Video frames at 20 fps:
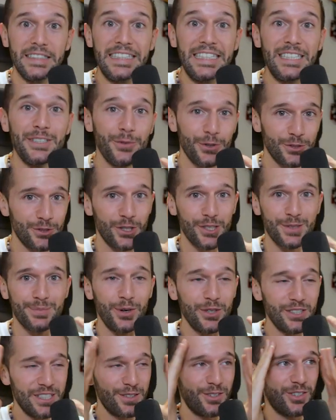This was not
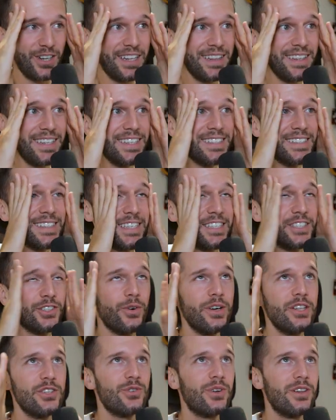possible, and this is
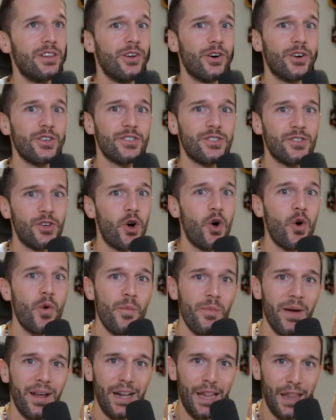going to unlock so
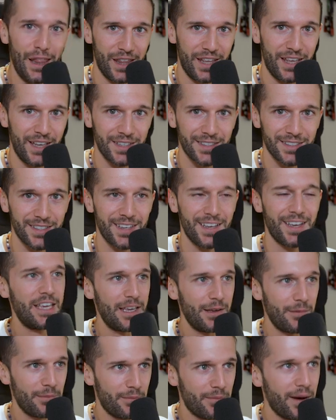many things
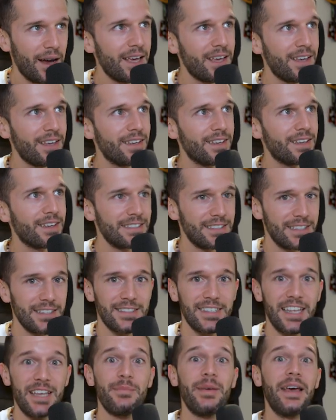in my
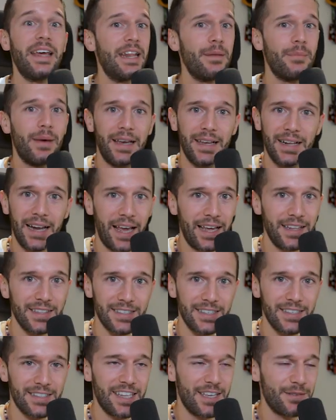system and in my
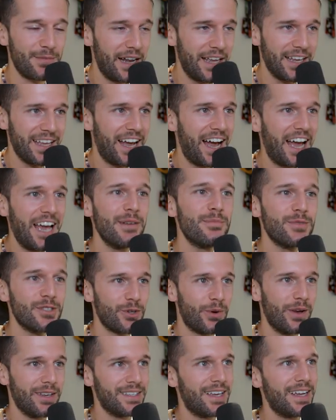client system. Like, I am
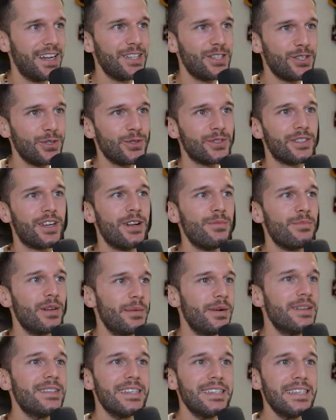so excited to start
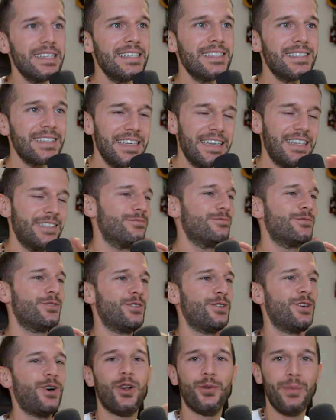implementing this in
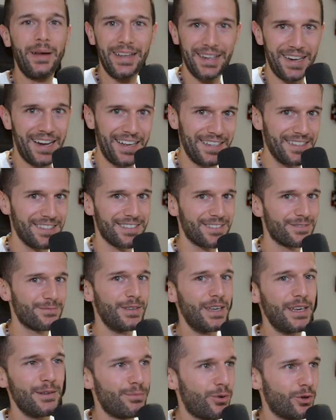all my clients'
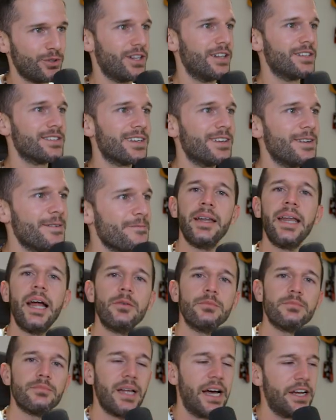uh, portals.
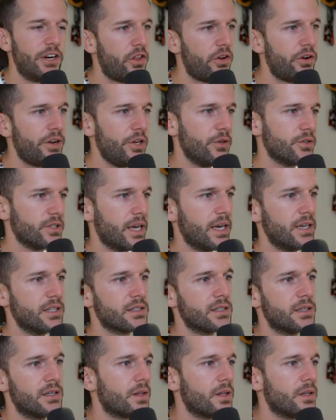Now, another use
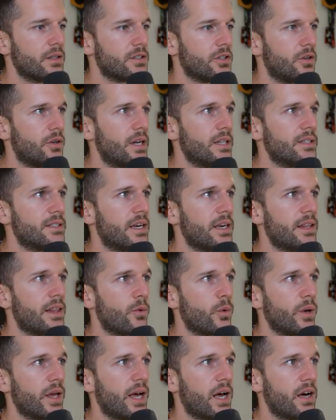case. So let's say that
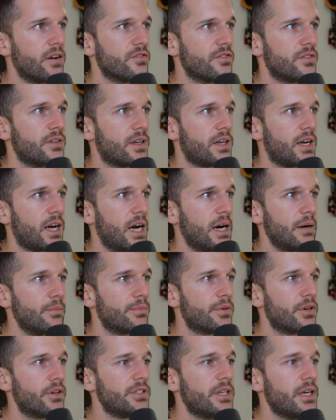we have a
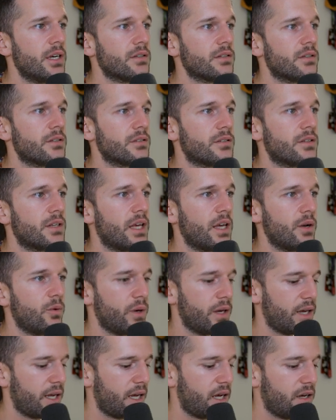project and
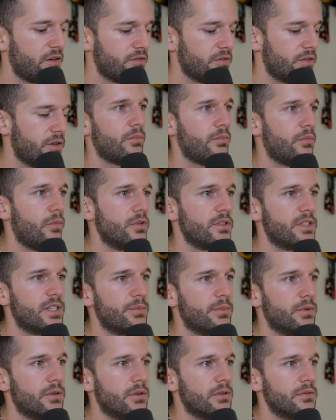we have
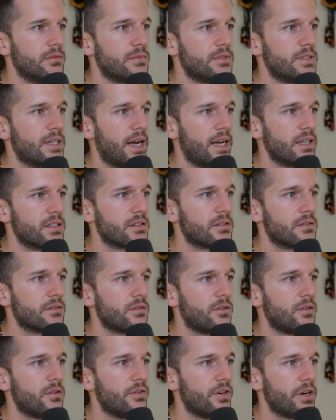multiple tasks
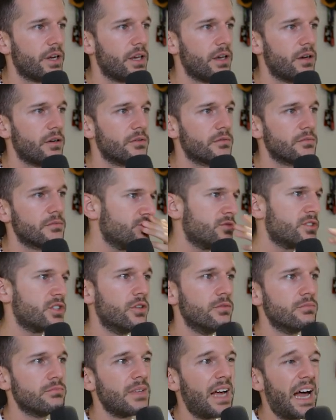over here.
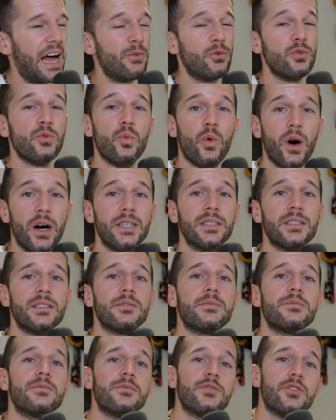So I will
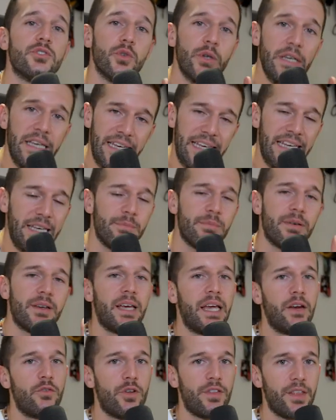want to keep
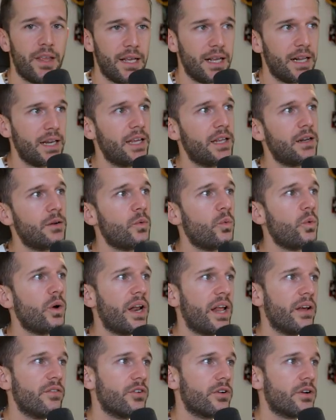everything clean
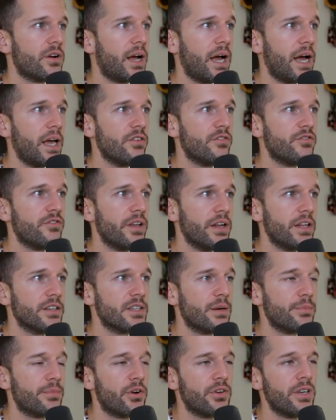whenever I
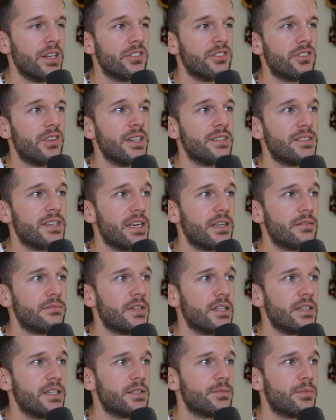finish a project. So let's say
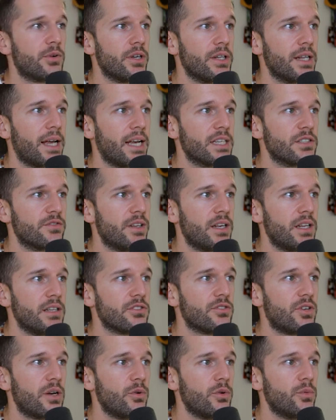that this project has
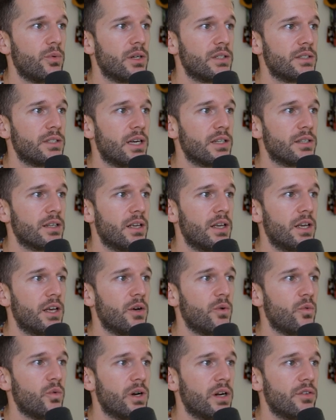finished. So I will want that
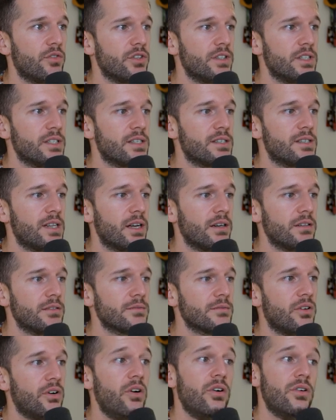whenever this is done,
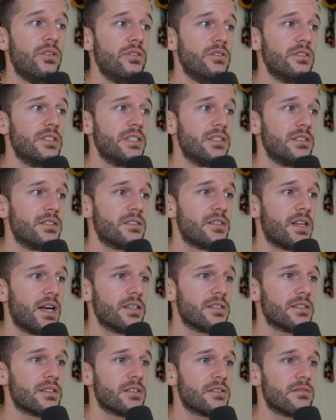all these
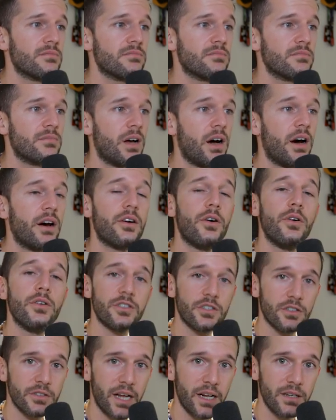tasks are
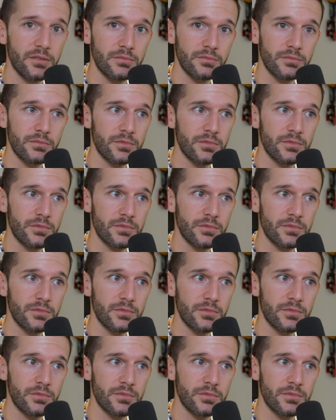also done.